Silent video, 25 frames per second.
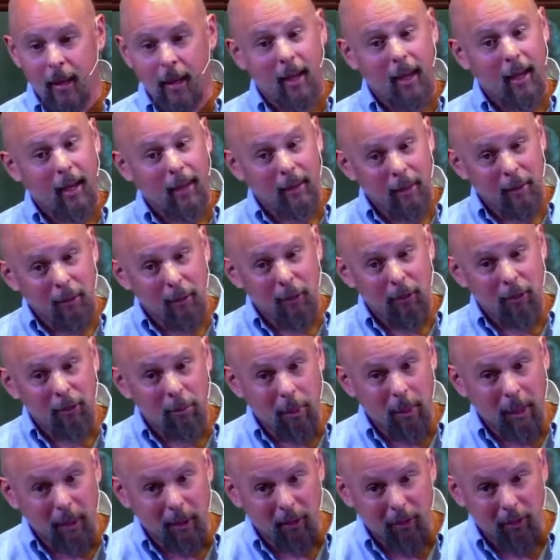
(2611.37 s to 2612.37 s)
And the most
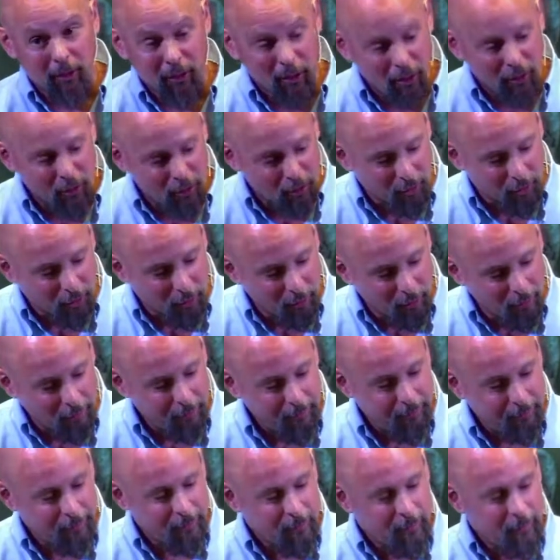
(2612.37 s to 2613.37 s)
beneficial
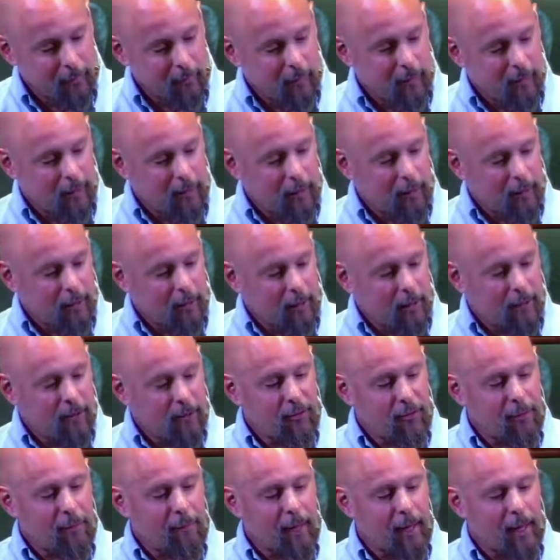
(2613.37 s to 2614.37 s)
is
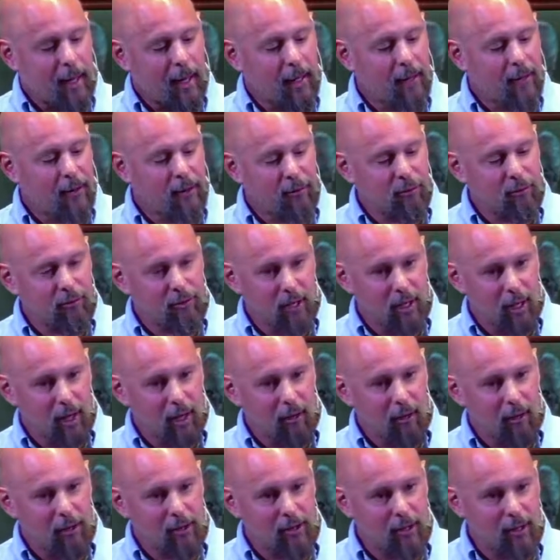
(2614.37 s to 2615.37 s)
the mind of
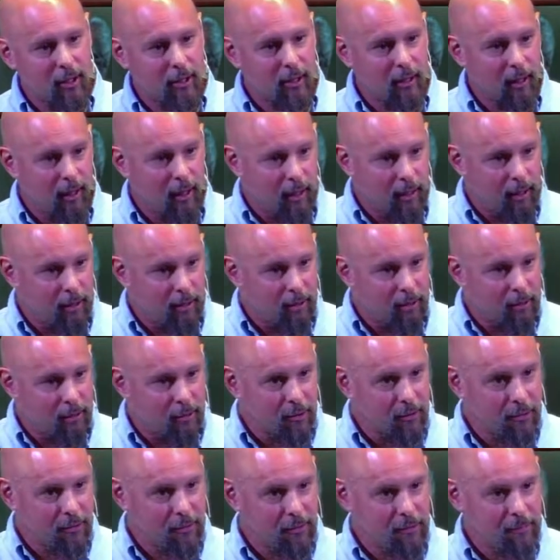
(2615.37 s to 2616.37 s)
cherishing
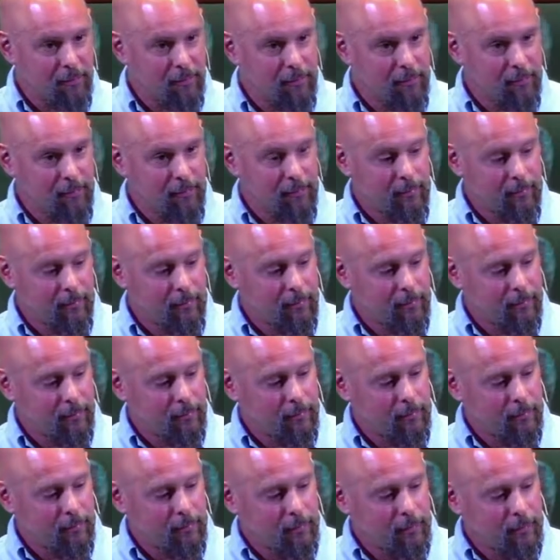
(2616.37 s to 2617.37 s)
others.
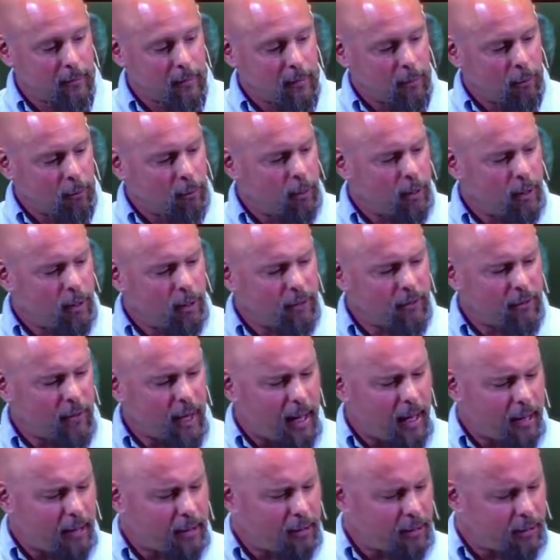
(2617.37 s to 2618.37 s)
What
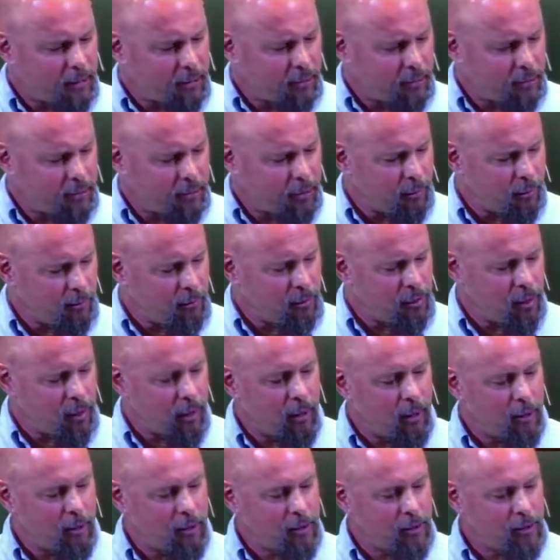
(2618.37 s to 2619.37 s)
exactly is
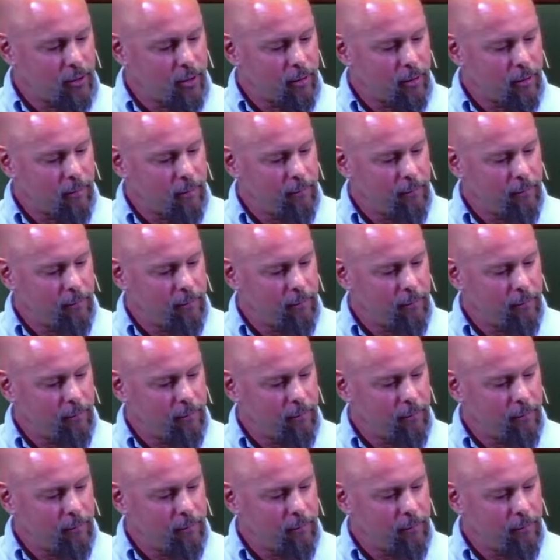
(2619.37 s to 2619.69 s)
self-cherishing?